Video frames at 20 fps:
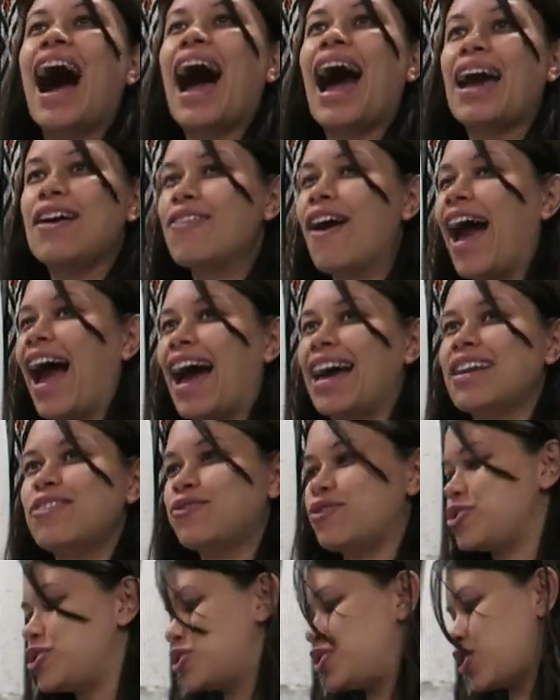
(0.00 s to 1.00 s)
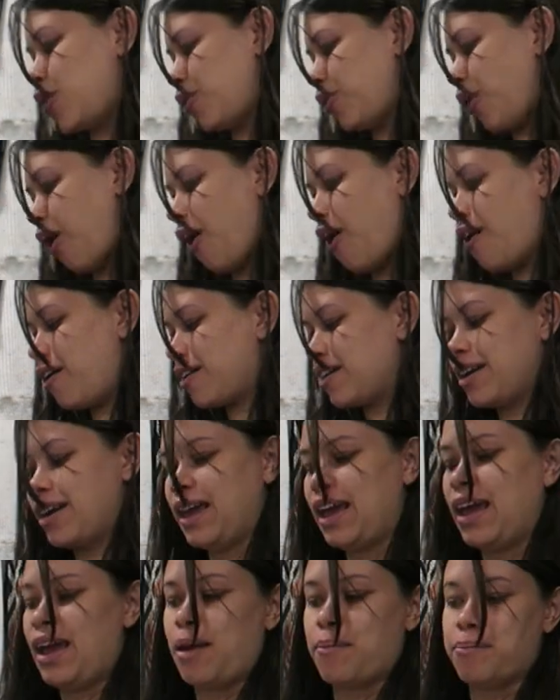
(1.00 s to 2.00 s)
I've had it for so long.
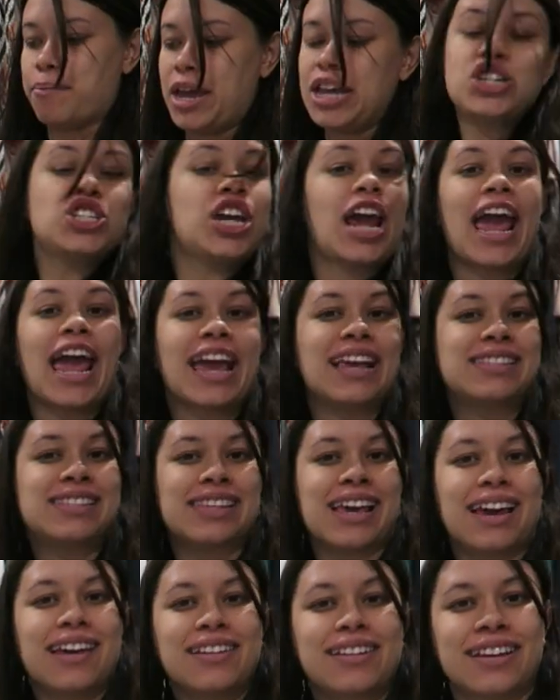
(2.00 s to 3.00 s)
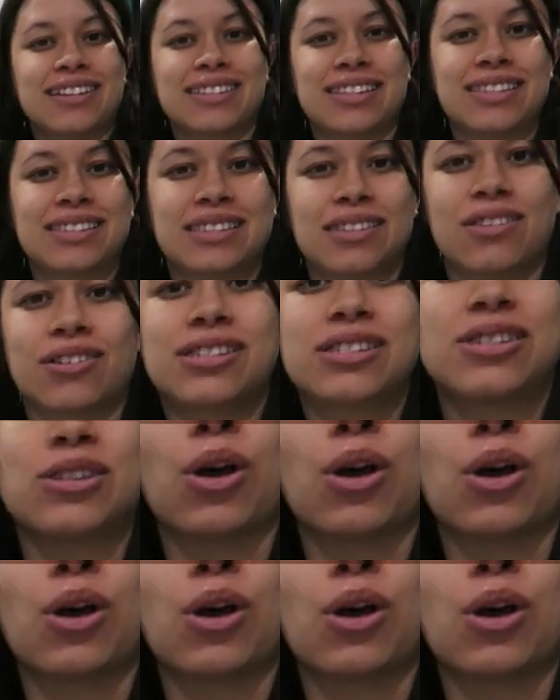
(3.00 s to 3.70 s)
Mitch hates it, because it looks